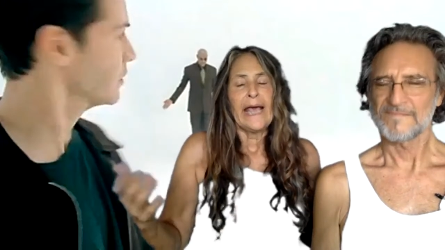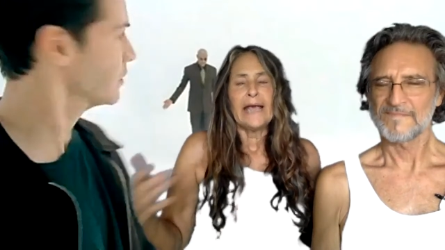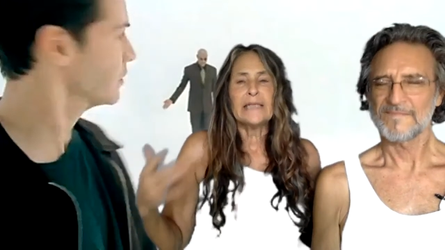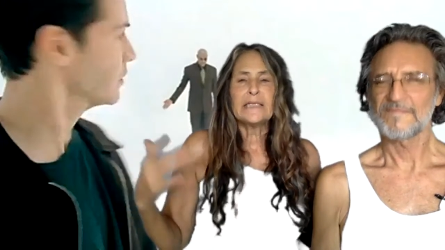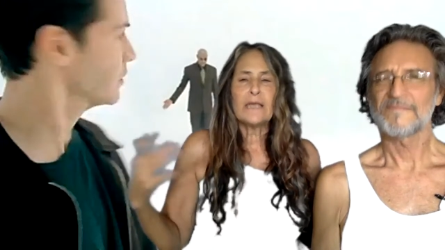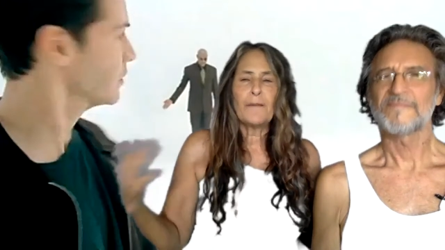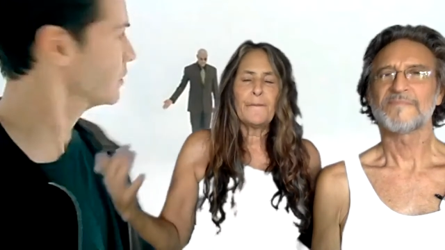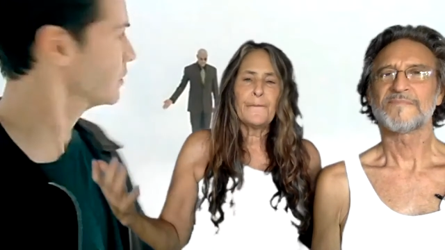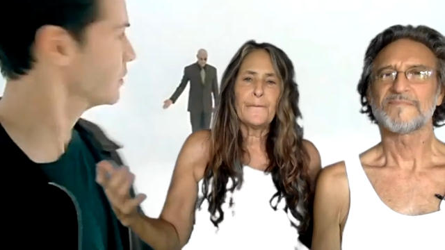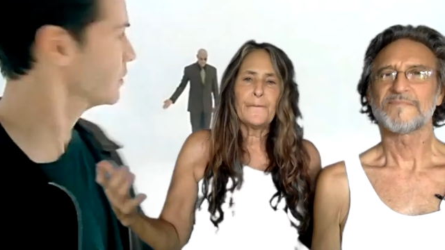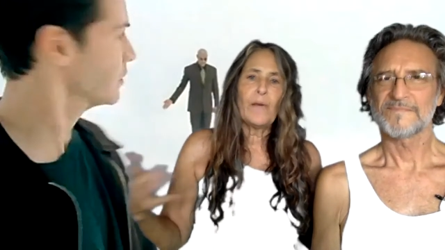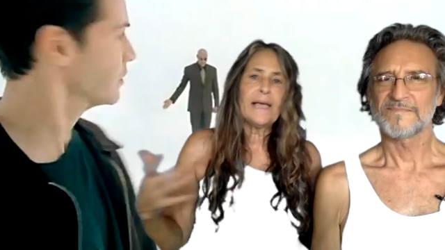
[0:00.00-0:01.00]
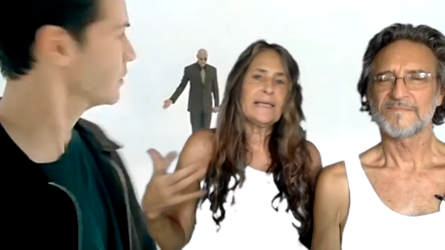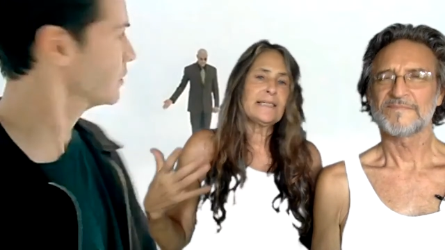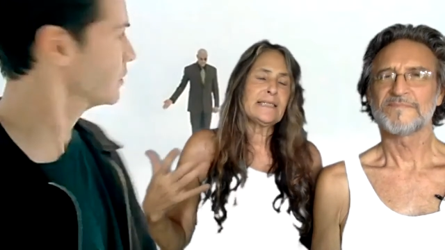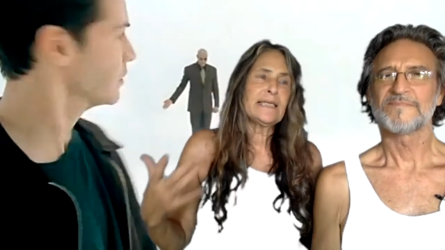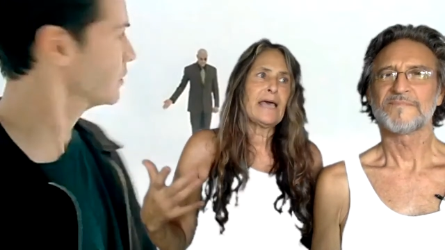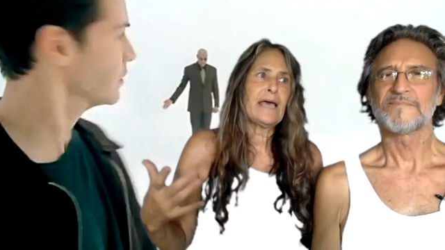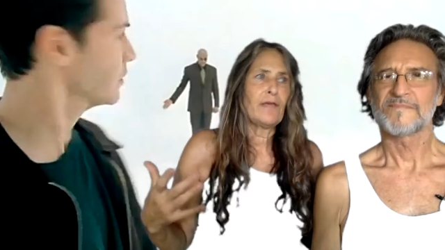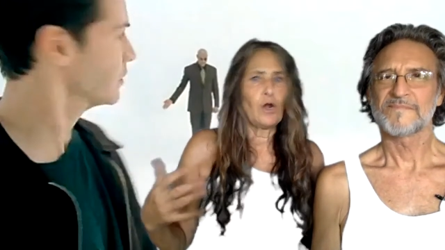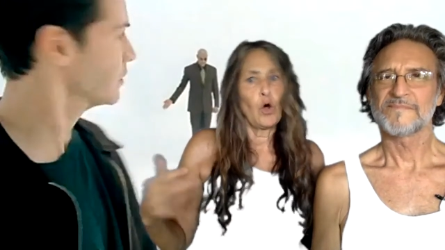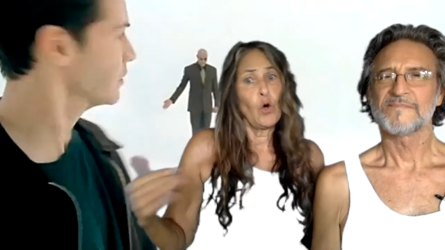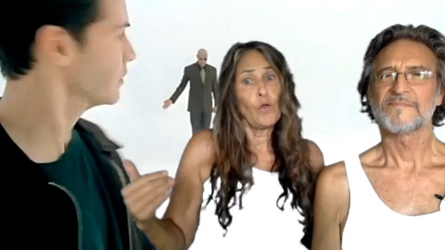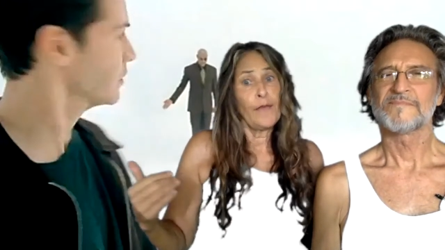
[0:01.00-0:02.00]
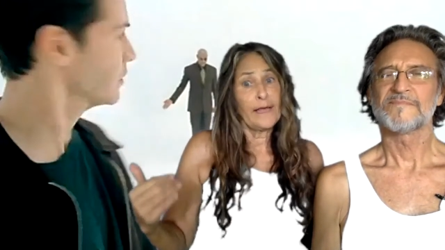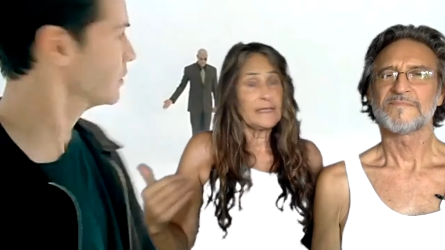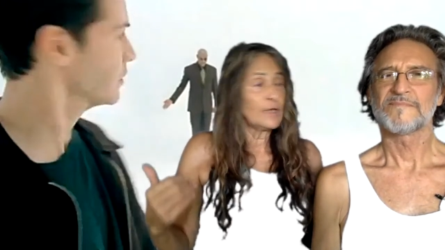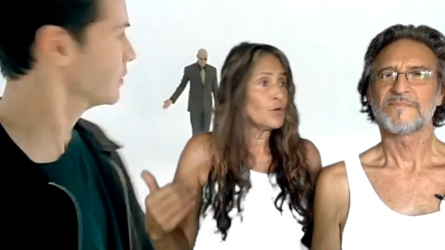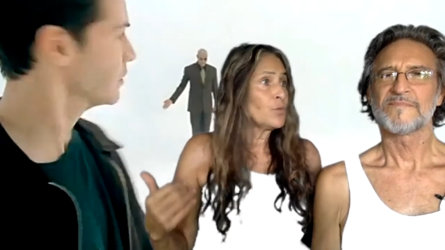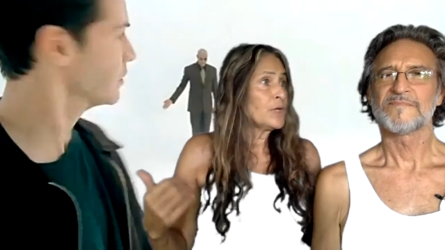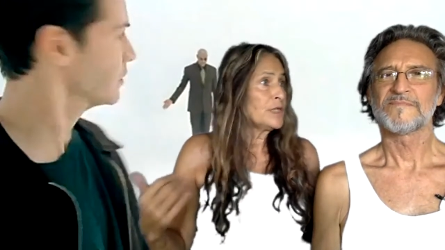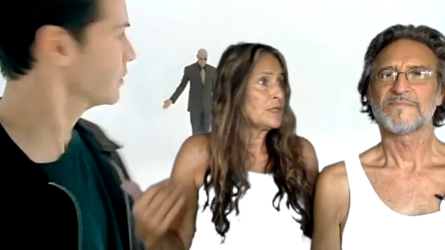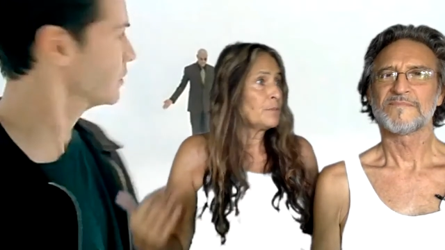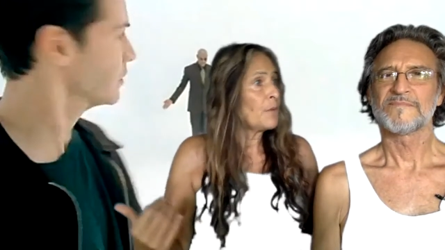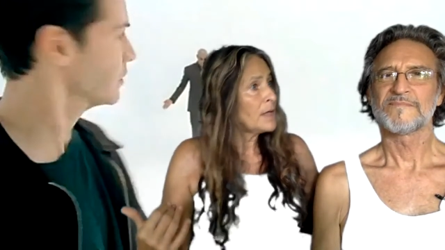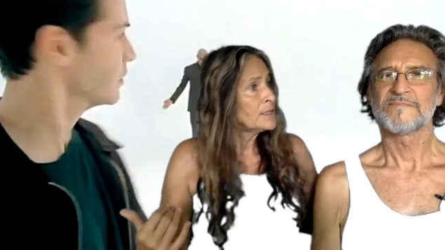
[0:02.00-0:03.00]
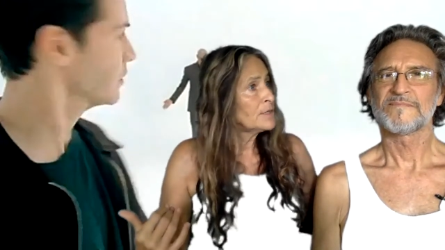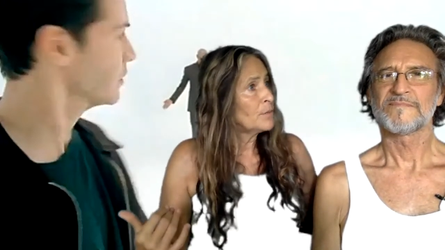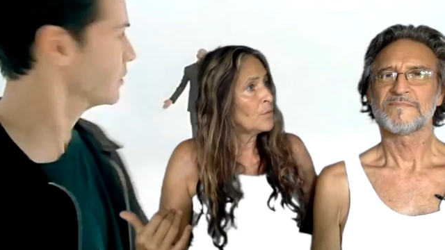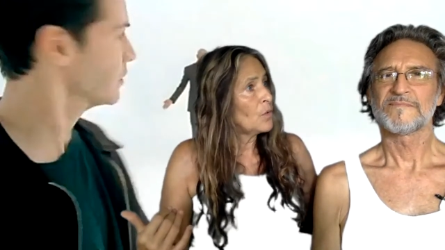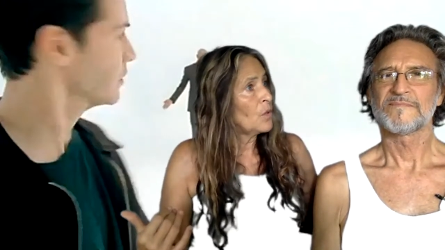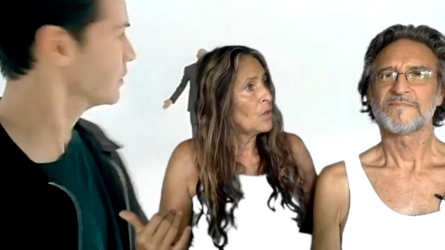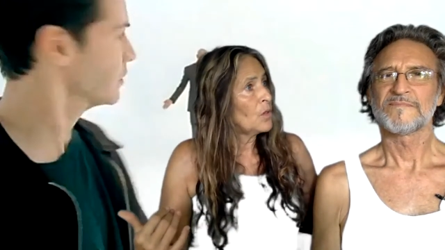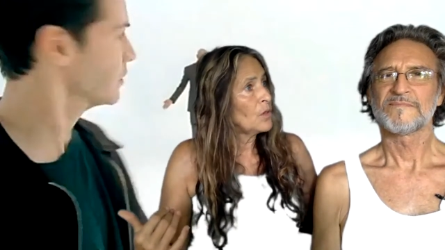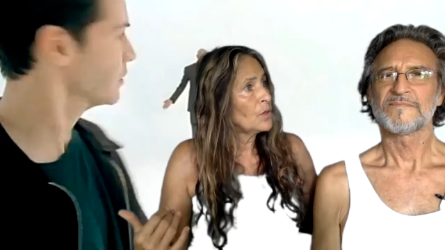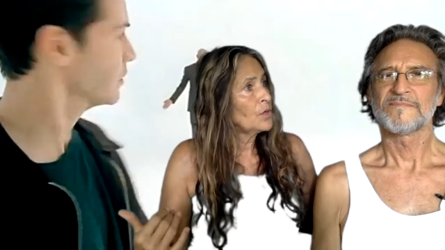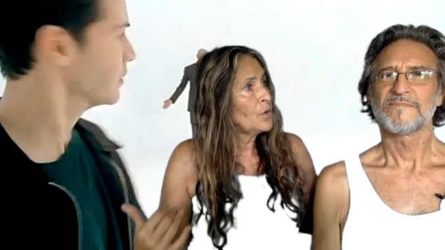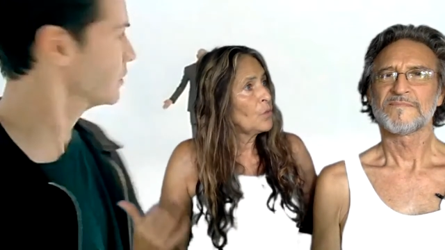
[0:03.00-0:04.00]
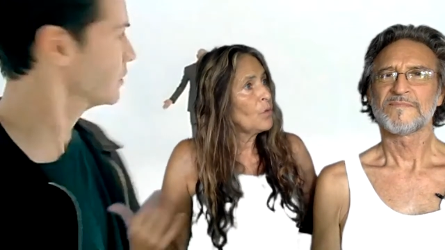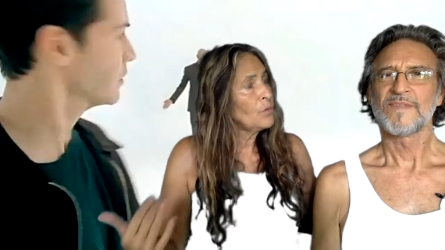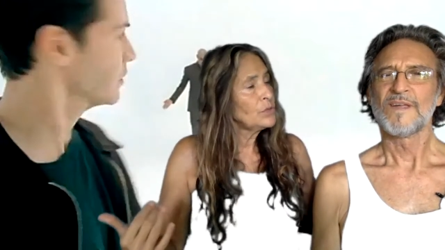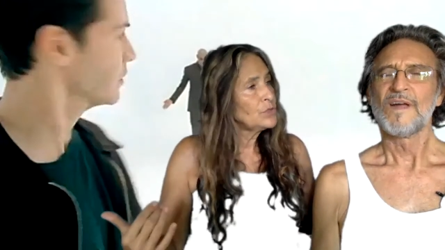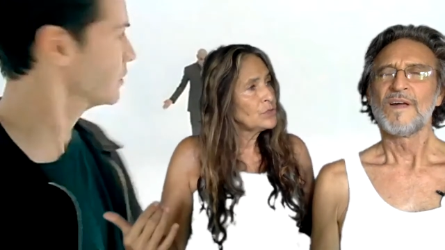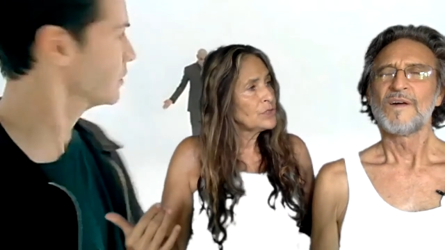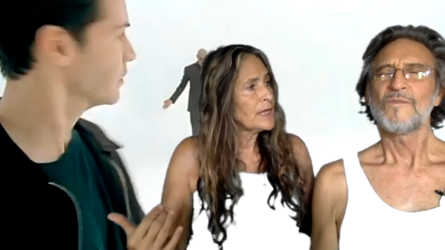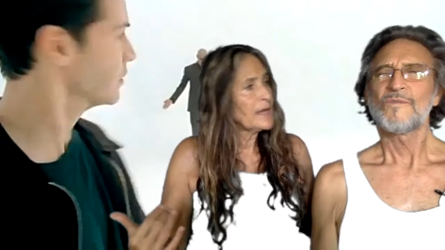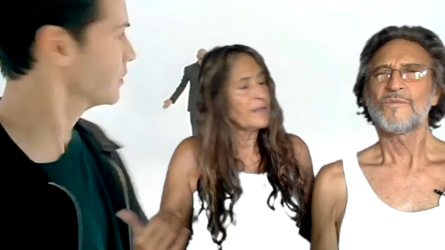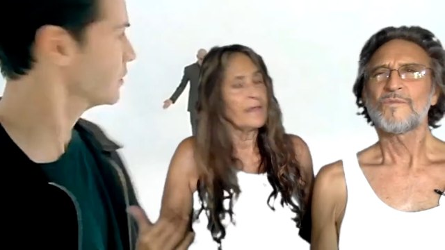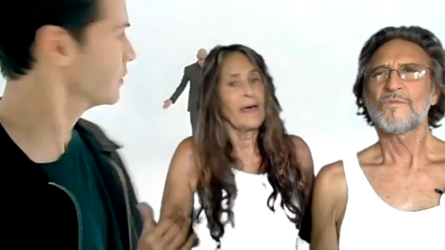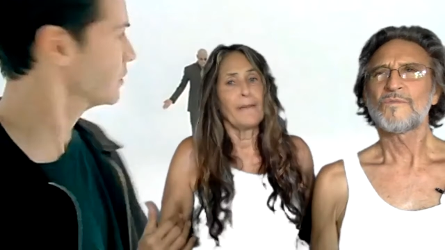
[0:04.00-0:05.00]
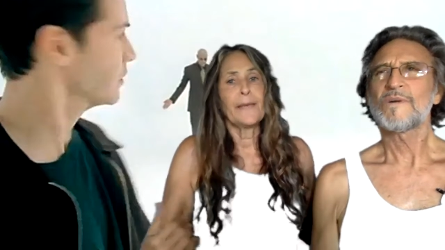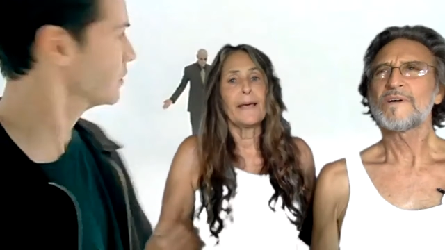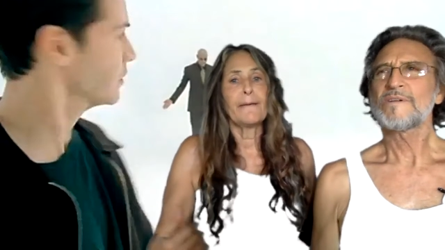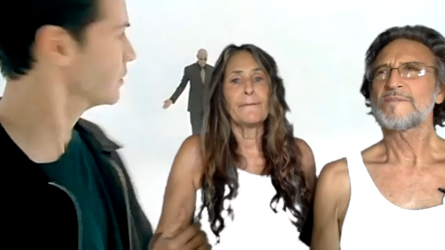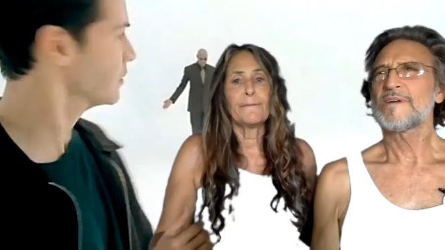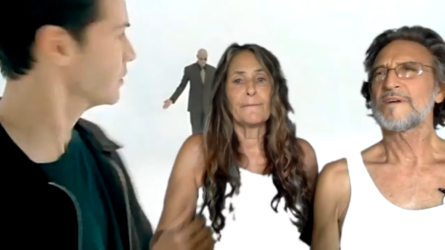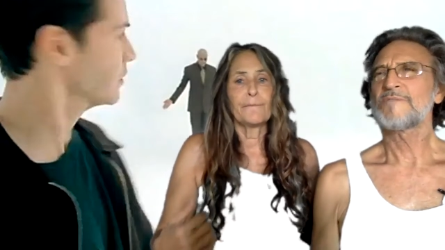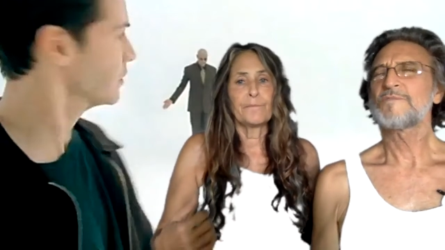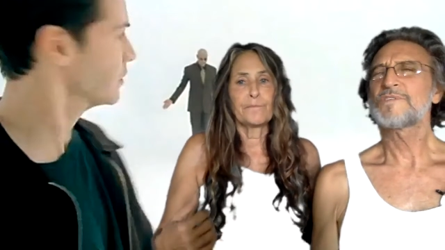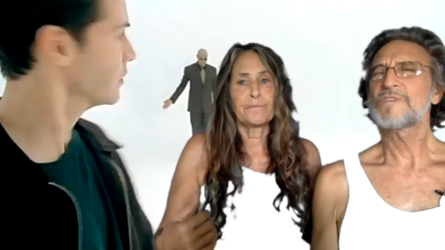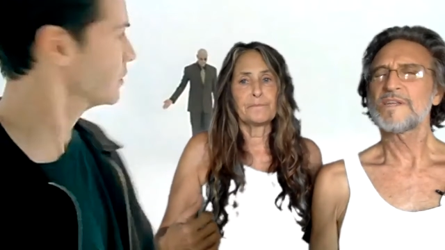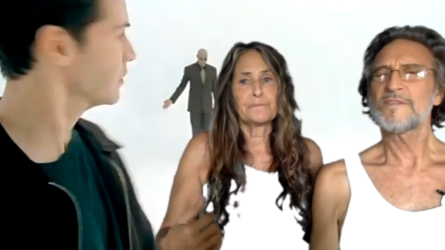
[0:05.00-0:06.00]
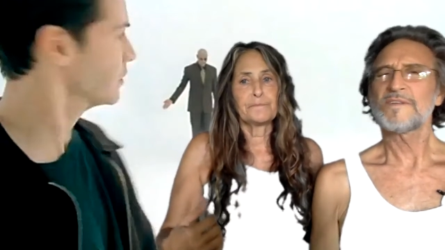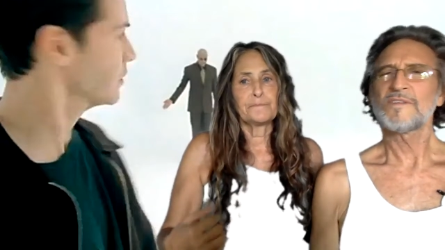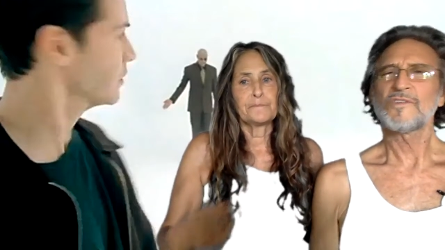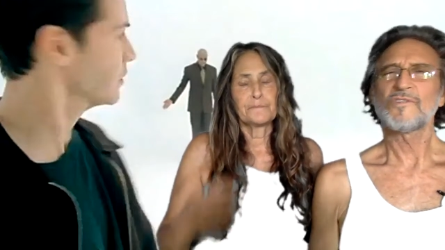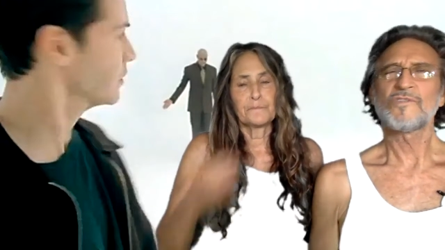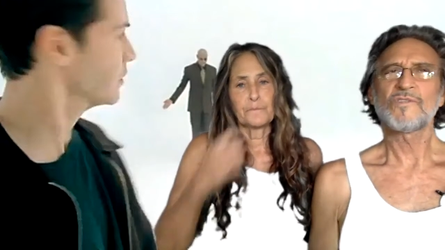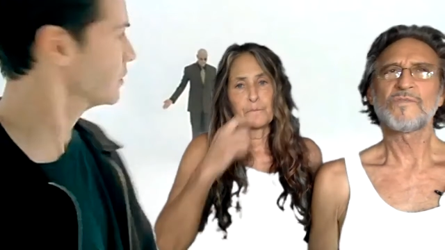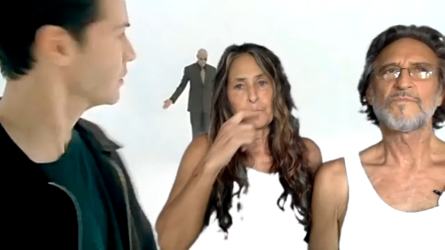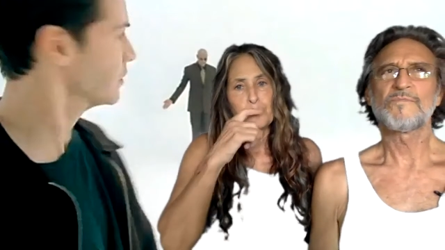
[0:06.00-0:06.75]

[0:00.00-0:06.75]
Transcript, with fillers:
Speaker 1: and some might say that oh that's irresponsible you know what would you say to that
Speaker 2: well i would say that you're